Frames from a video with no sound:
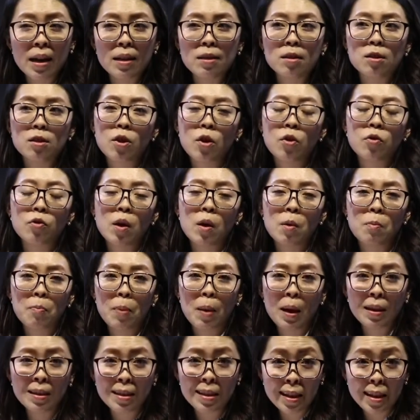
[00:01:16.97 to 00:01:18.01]
and so they
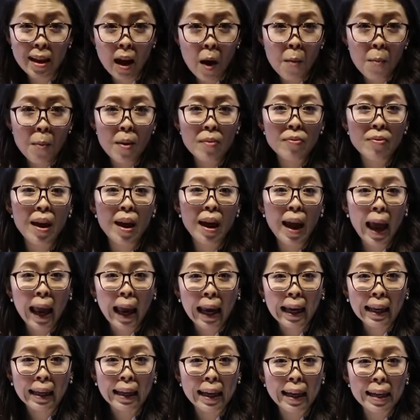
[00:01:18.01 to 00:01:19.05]
picked it up and they
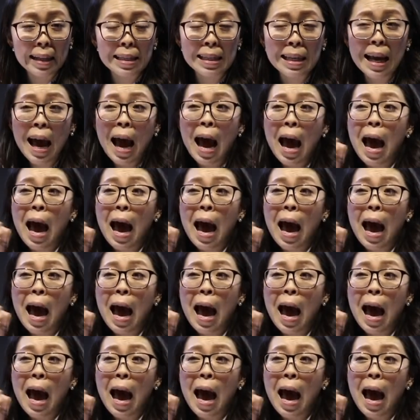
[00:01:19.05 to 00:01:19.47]
ate it,